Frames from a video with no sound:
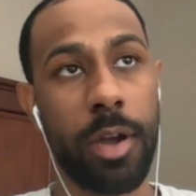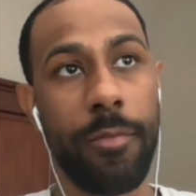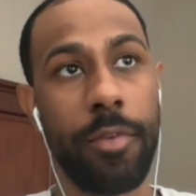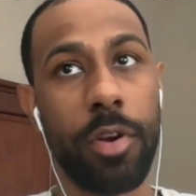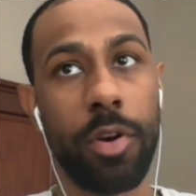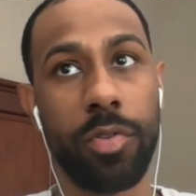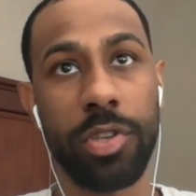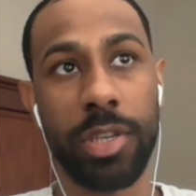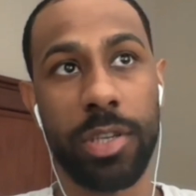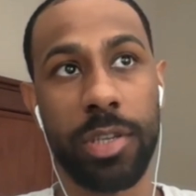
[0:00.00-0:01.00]
a coach
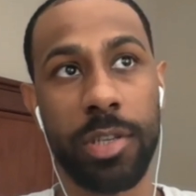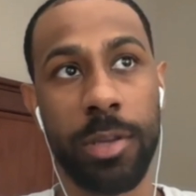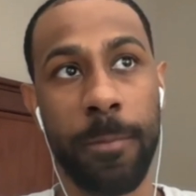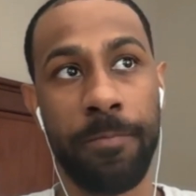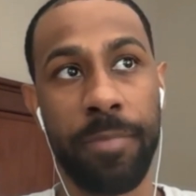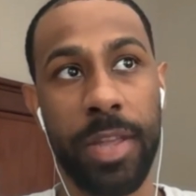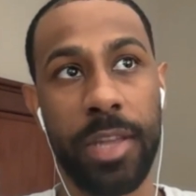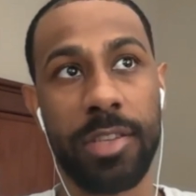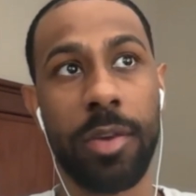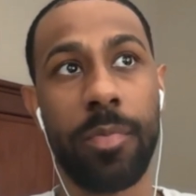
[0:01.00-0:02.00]
is
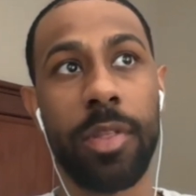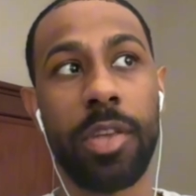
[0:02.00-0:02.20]
something